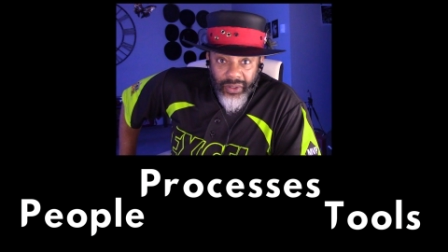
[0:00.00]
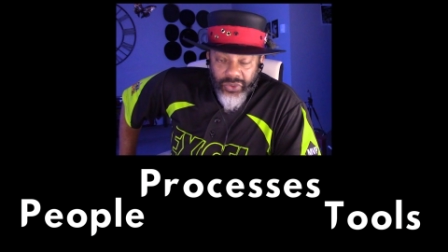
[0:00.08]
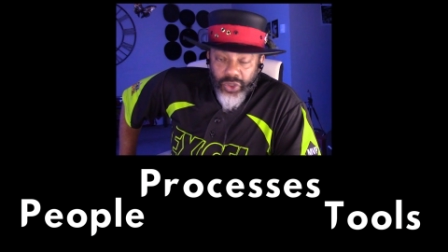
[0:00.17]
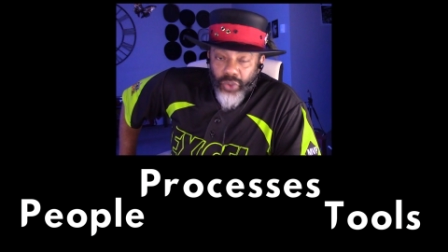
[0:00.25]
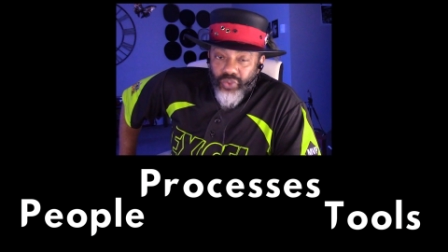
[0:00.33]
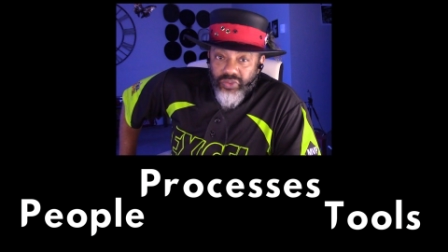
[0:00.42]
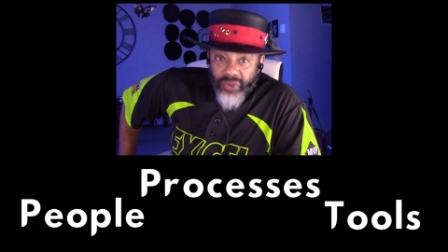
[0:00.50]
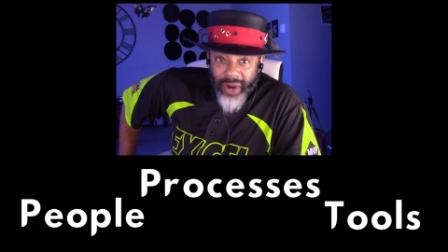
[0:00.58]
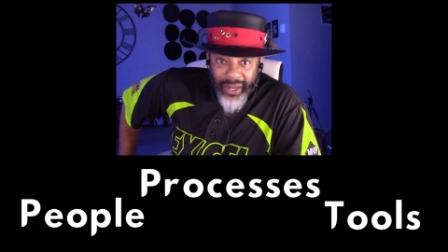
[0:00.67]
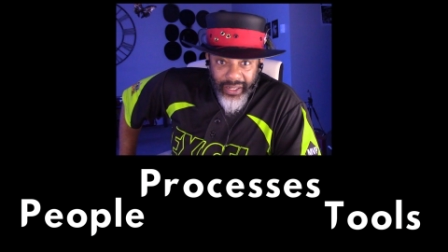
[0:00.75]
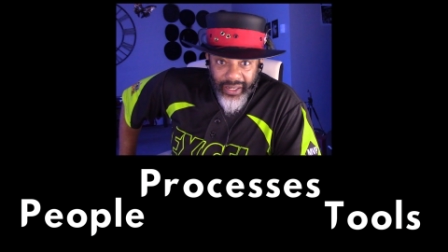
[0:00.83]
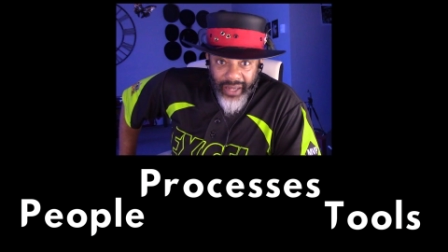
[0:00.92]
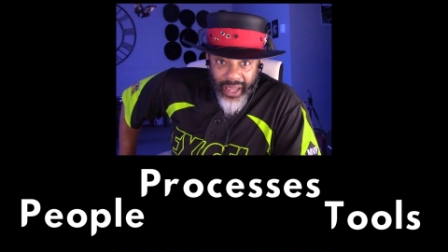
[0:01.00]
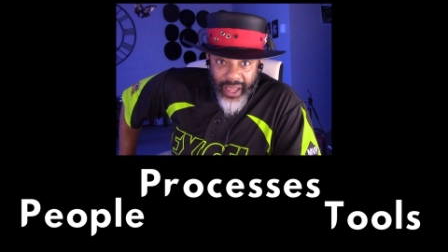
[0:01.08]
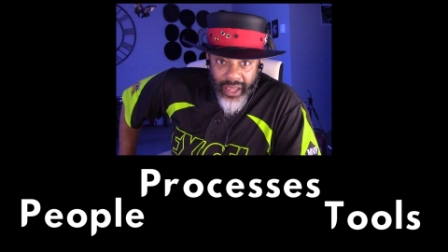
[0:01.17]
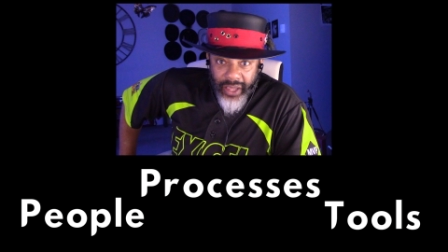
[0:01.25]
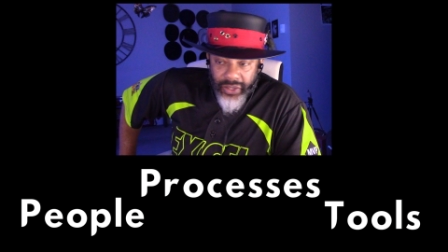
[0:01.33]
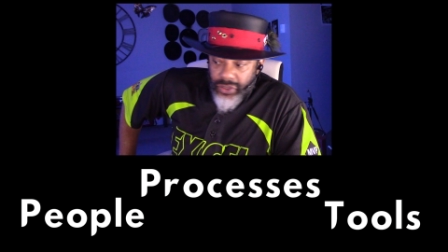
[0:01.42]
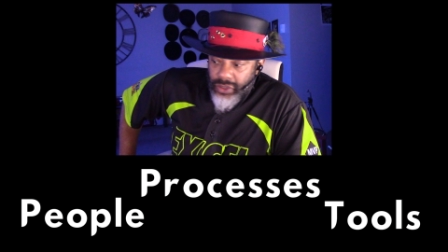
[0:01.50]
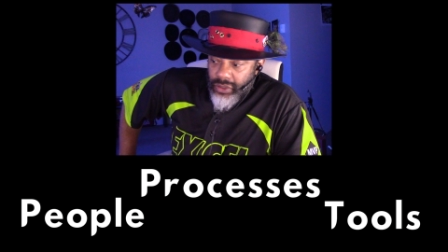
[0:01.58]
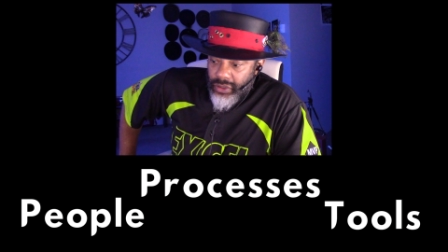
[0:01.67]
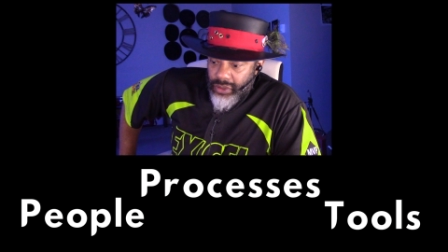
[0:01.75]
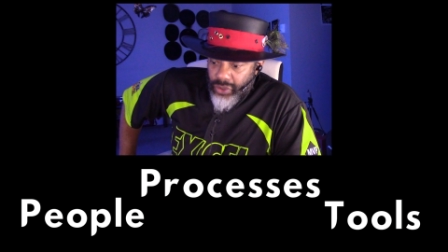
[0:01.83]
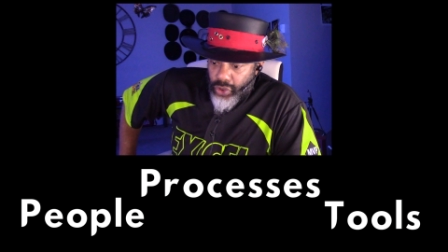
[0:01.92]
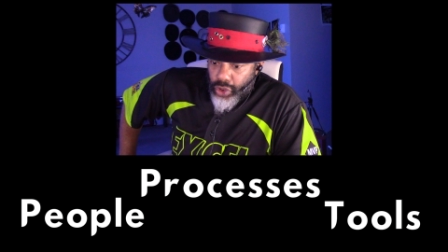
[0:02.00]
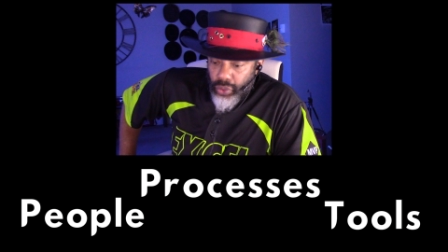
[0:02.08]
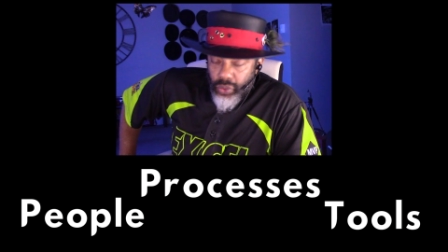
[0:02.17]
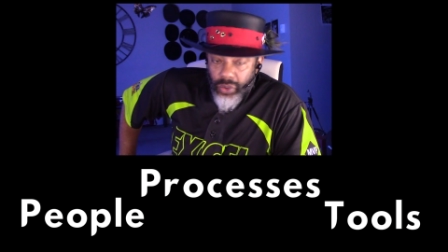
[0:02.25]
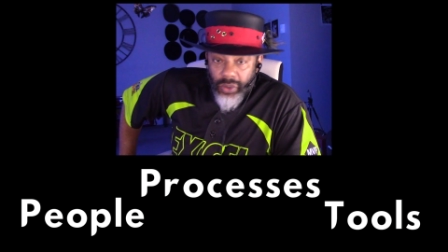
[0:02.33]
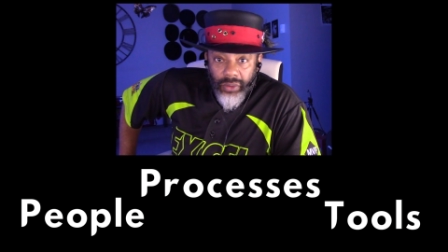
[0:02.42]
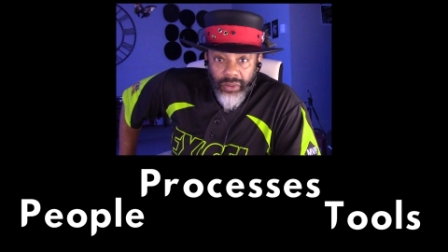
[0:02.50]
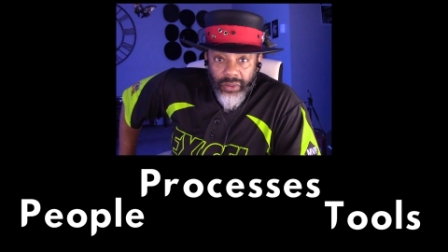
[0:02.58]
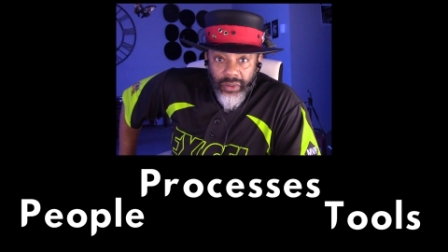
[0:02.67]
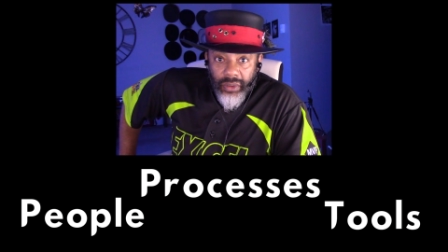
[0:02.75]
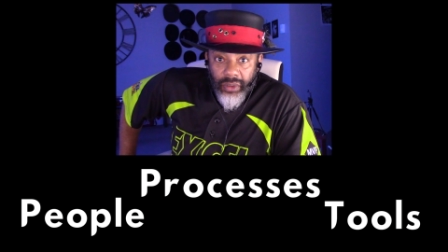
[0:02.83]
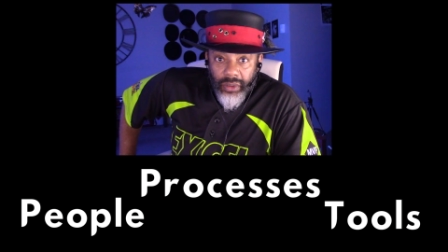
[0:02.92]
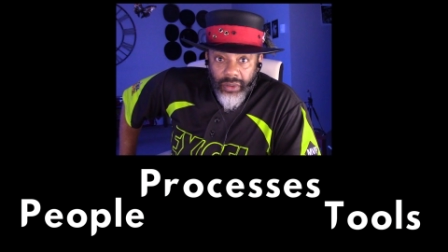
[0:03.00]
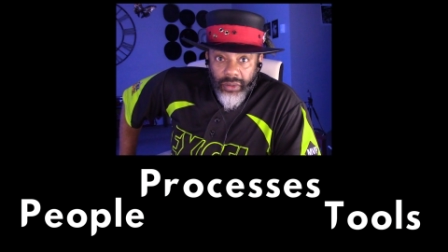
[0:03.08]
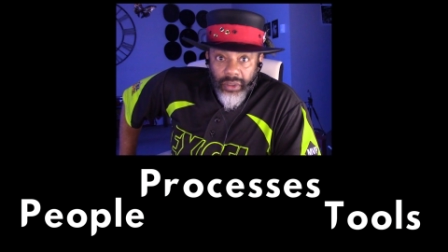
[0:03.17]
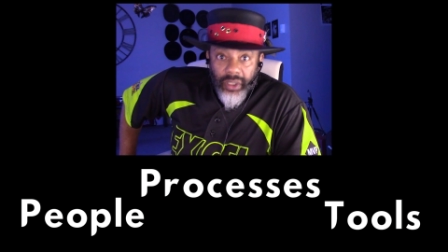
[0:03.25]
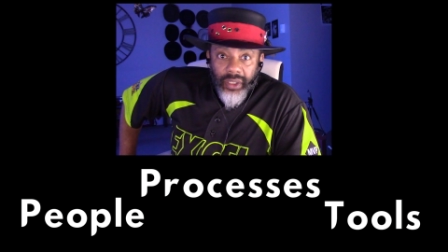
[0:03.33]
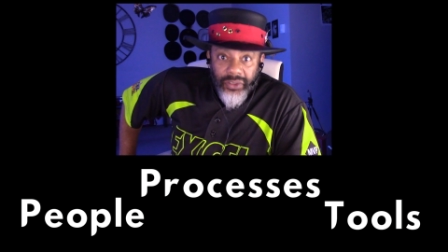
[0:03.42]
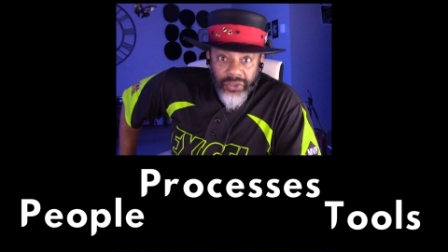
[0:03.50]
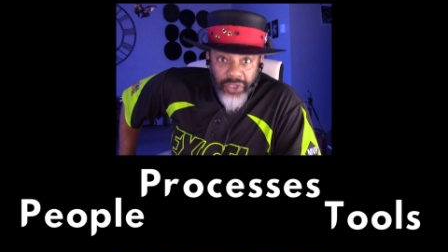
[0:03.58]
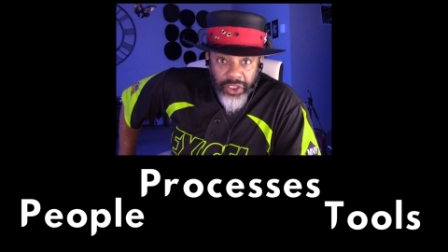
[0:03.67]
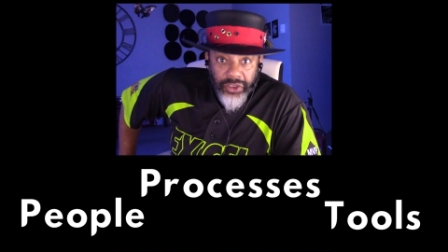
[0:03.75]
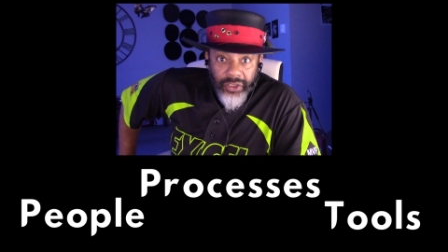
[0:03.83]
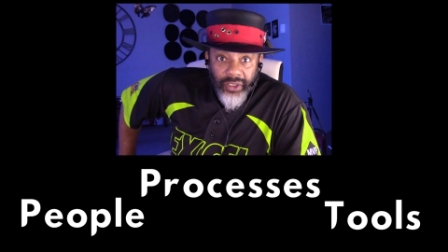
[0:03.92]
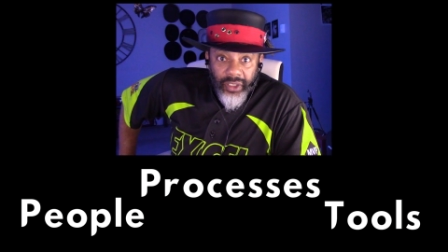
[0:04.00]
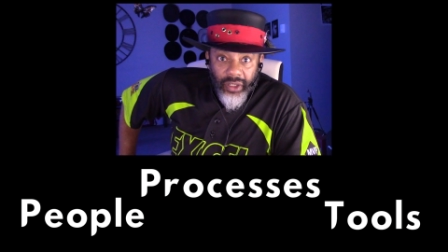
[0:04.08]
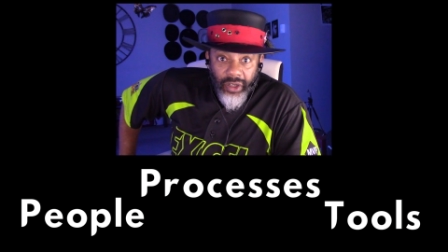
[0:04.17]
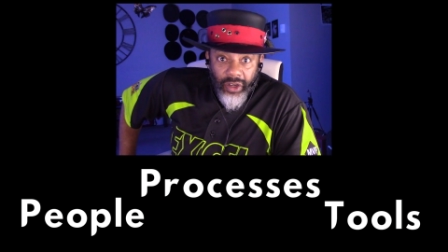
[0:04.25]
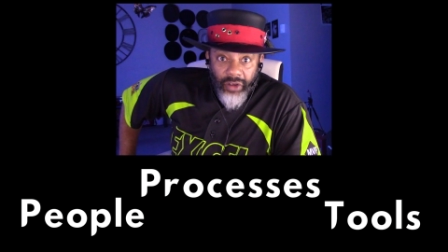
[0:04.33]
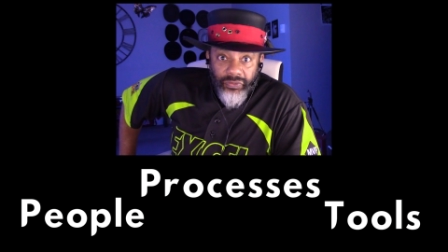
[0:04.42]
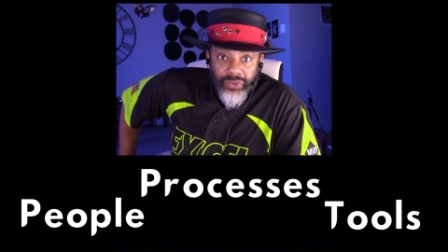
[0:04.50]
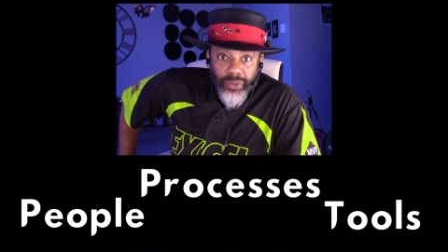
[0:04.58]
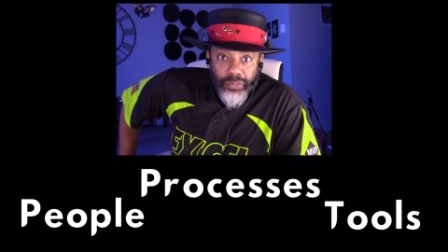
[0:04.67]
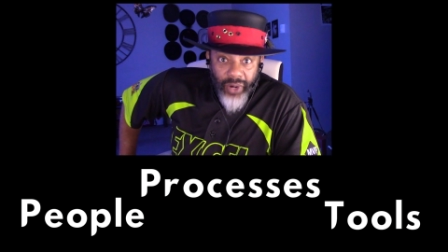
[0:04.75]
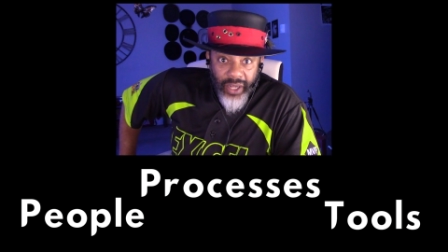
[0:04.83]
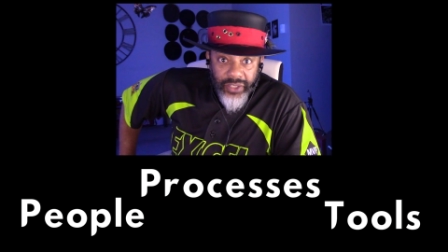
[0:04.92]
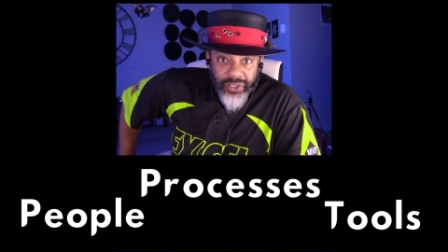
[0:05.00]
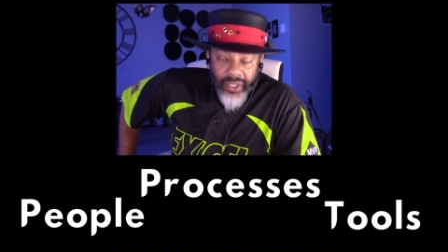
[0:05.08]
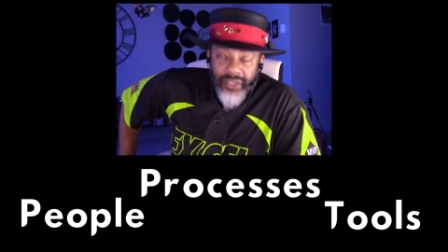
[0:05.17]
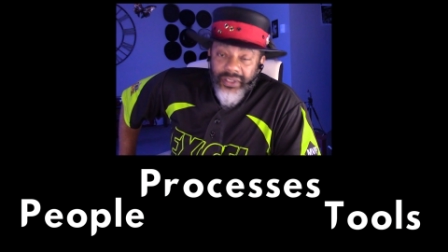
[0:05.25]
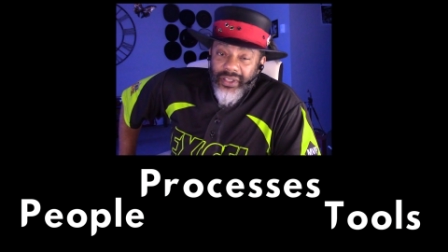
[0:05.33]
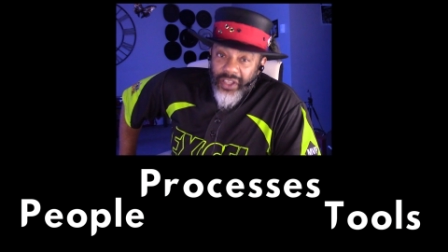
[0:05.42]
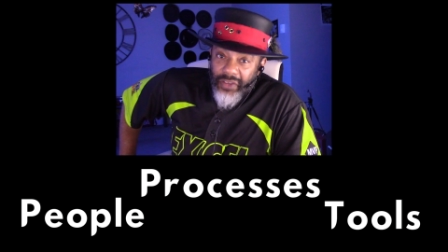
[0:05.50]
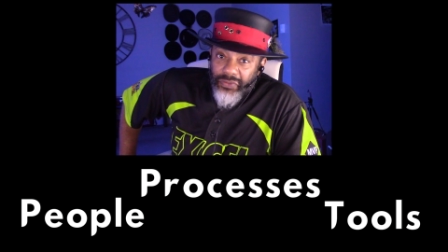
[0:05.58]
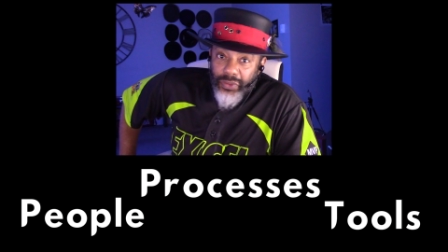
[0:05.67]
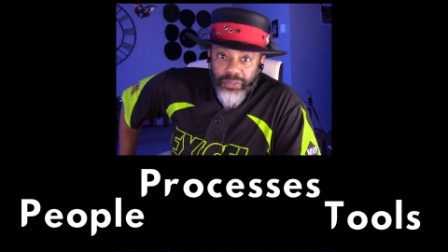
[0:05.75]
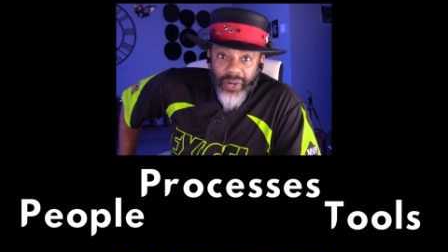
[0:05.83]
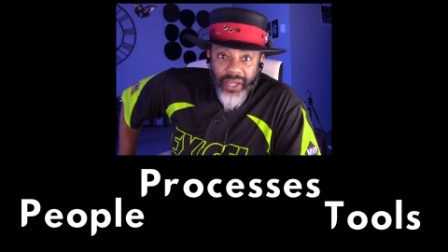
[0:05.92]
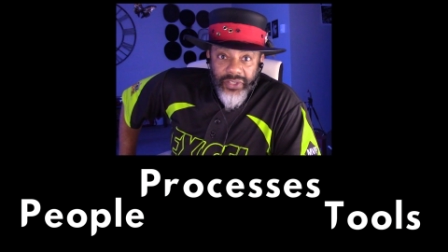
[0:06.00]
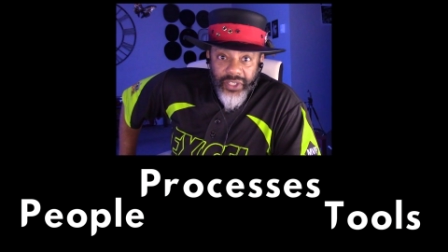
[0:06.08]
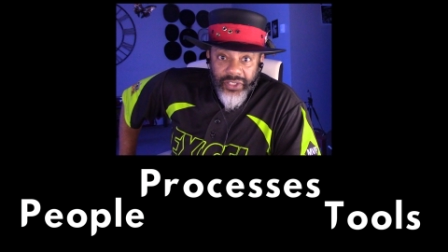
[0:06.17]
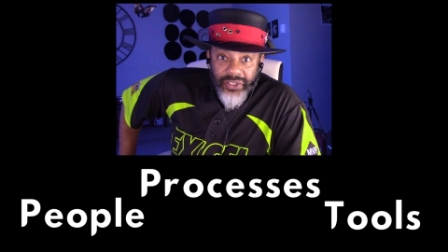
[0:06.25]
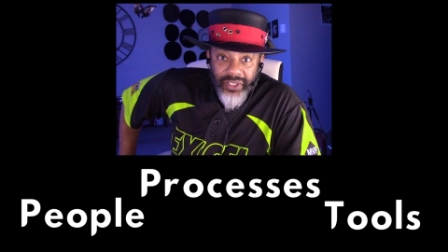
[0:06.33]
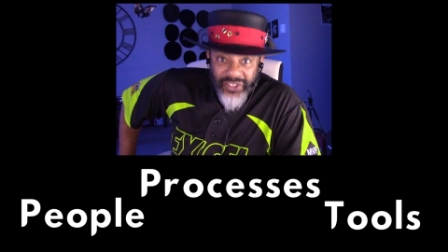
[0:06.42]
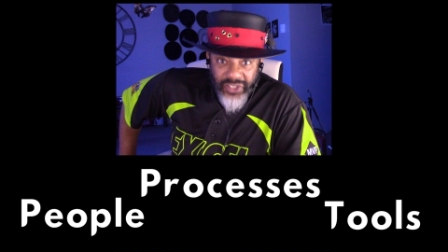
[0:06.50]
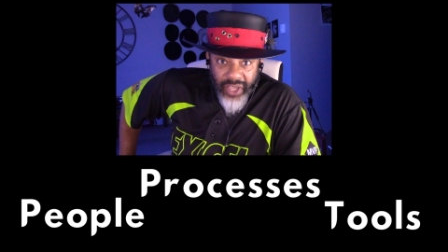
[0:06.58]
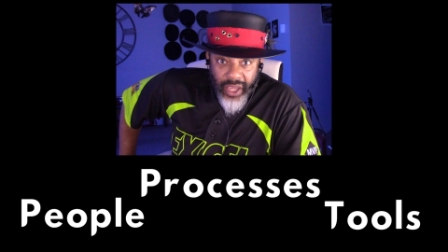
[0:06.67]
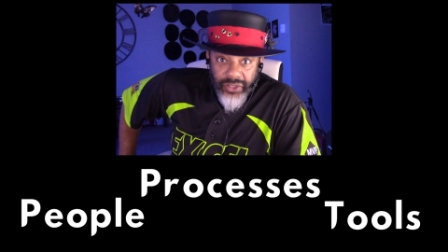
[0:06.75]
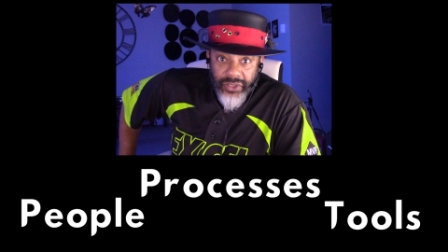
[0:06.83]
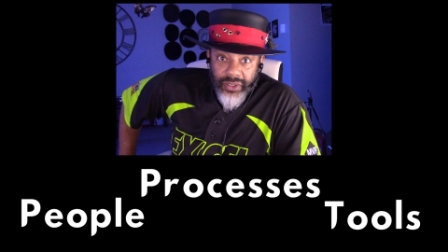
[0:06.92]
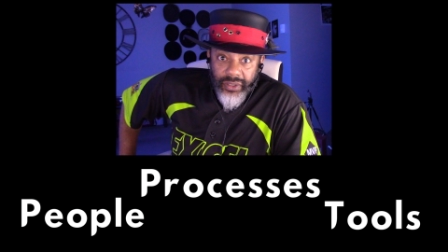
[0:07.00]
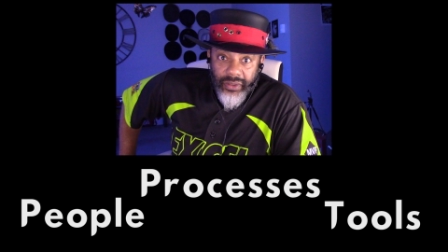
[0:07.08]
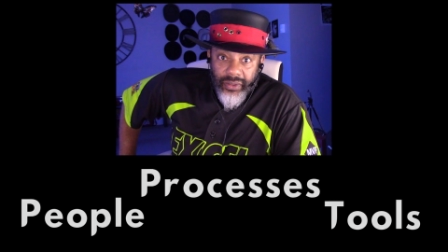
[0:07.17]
to recognize the tool, the condition of the process, if the process exists.